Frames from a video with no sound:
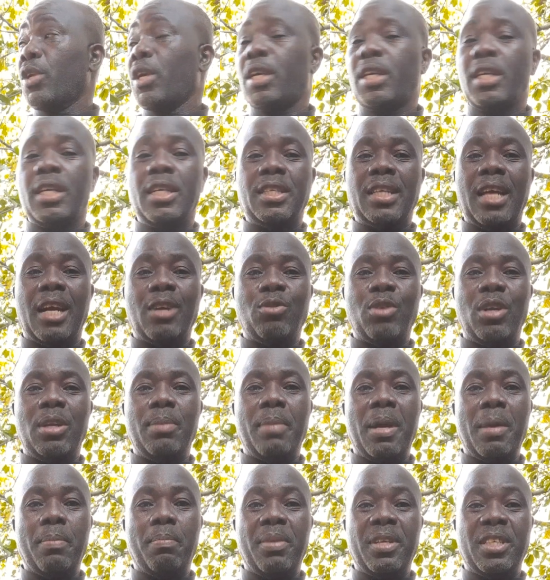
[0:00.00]
It's actually
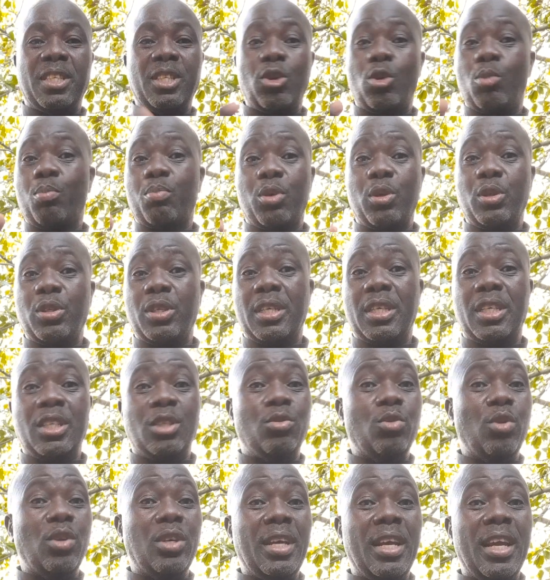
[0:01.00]
my personal project. It's
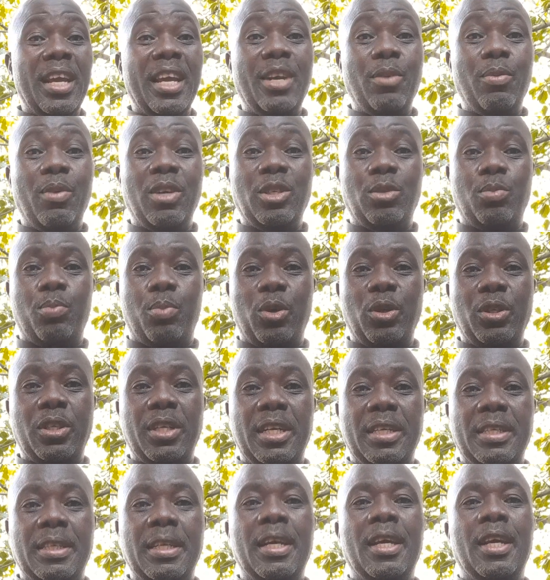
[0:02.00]
not anyone's
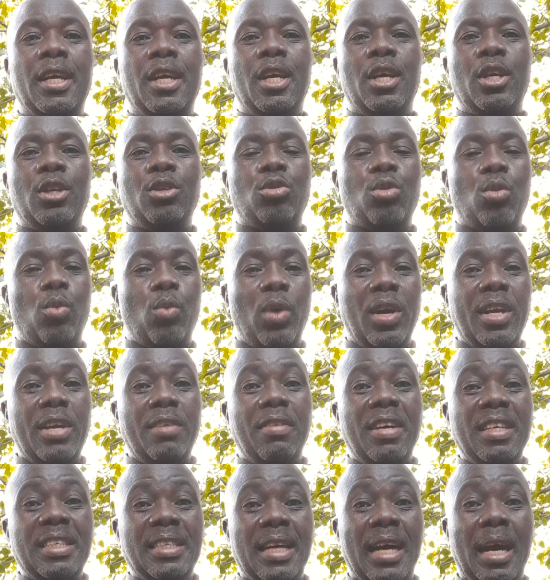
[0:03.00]
project. So
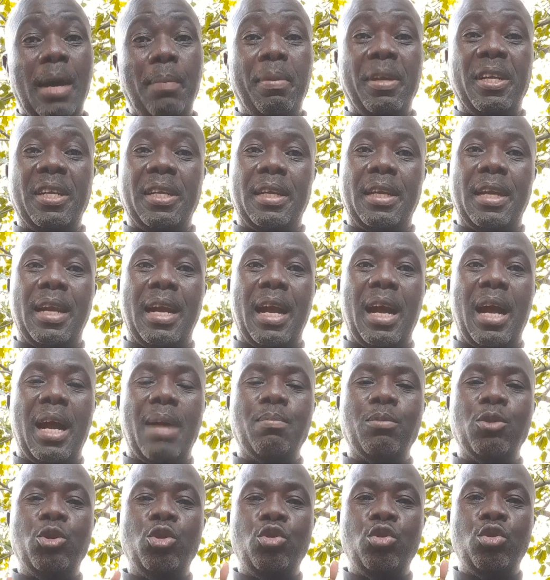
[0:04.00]
whatever is happening,
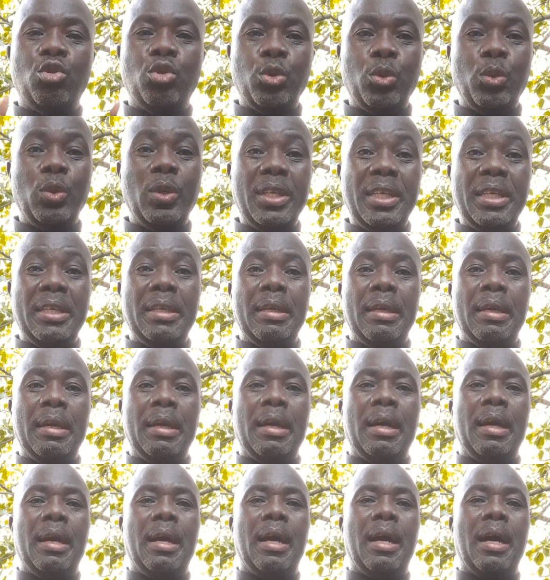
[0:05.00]
I'm duly
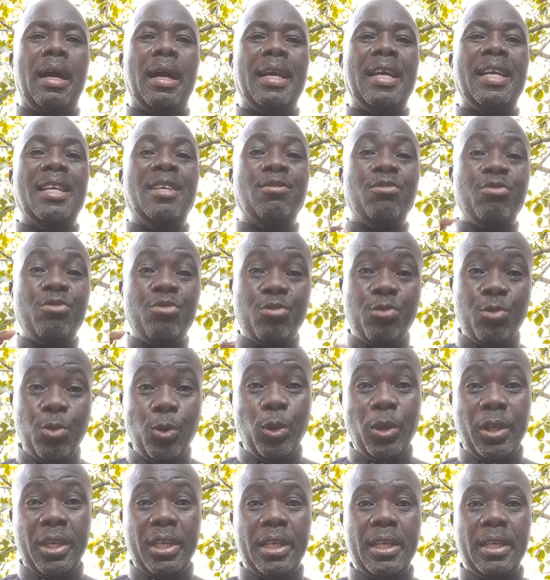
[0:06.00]
and
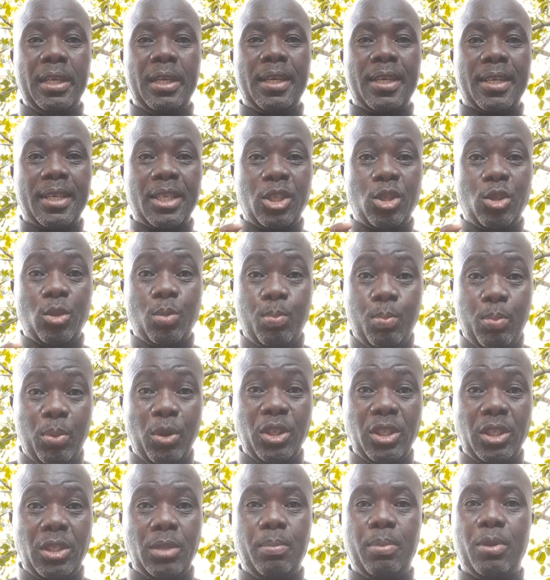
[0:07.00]
fully
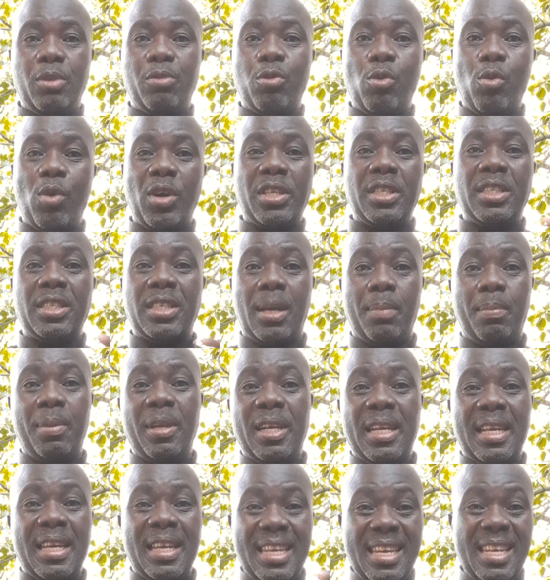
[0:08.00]
responsible for what is
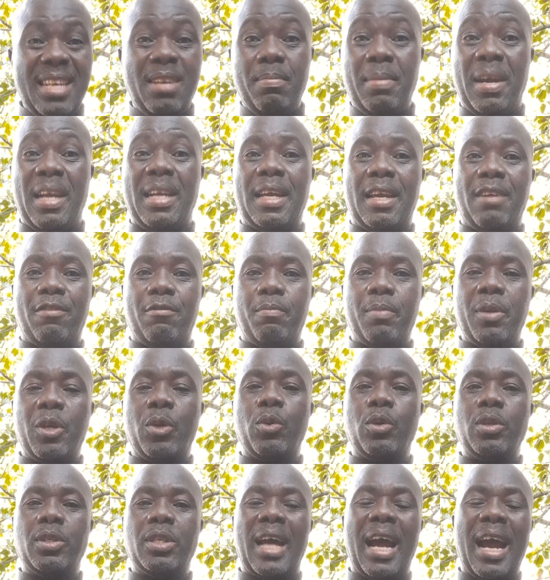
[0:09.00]
happening in my life
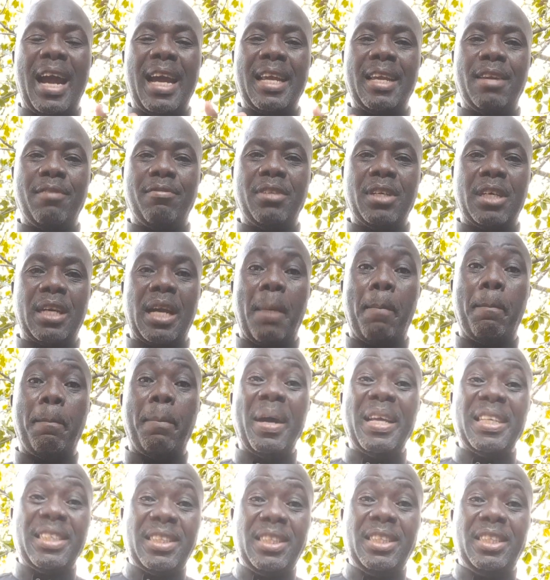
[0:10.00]
because I have the
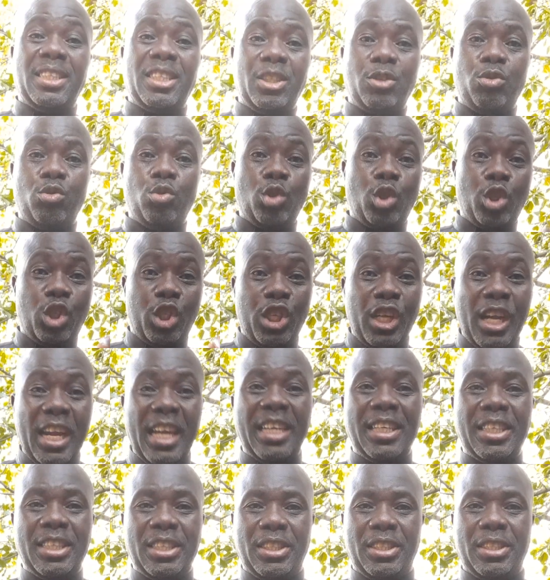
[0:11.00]
capacity to
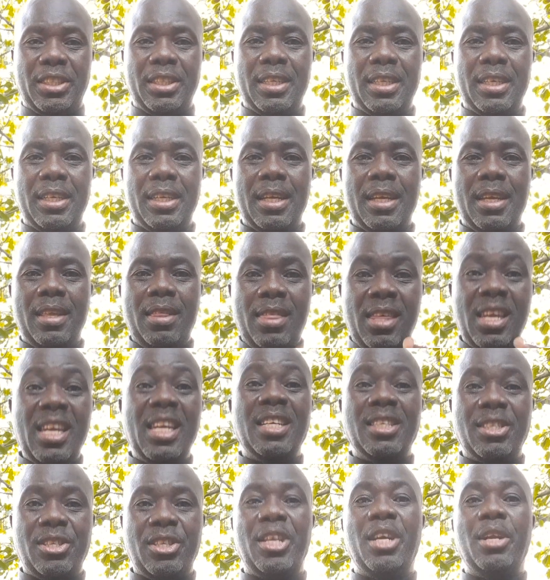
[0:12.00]
change
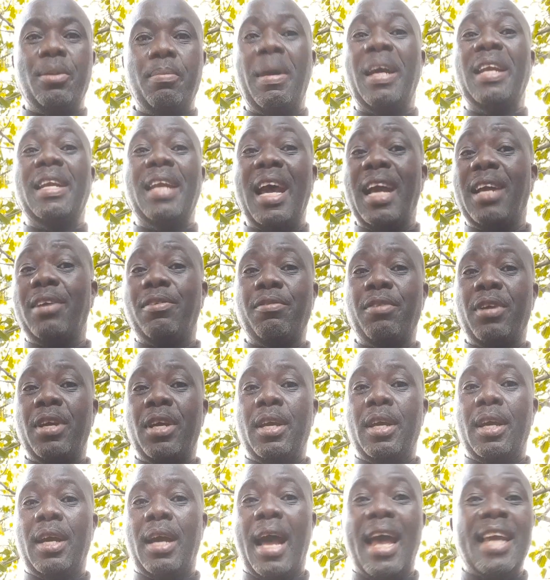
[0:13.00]
things in my life.
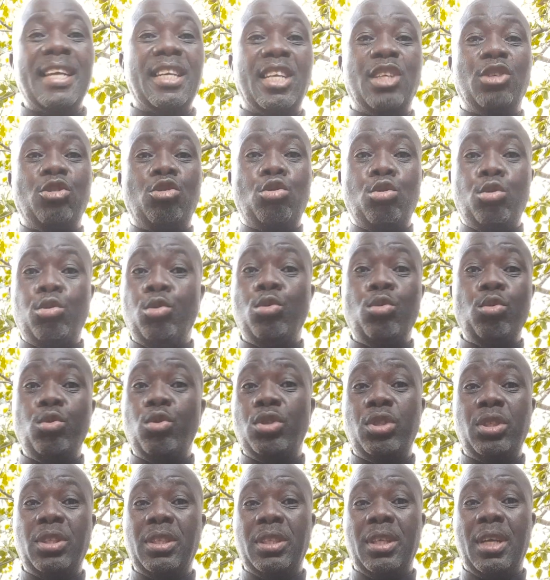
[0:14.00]
I can
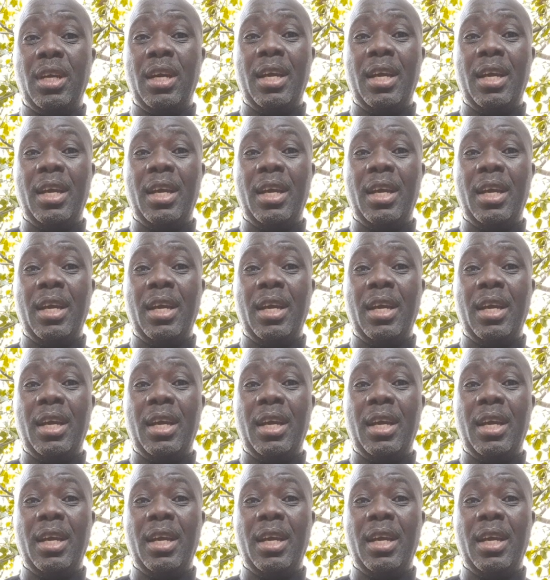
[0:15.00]
choose.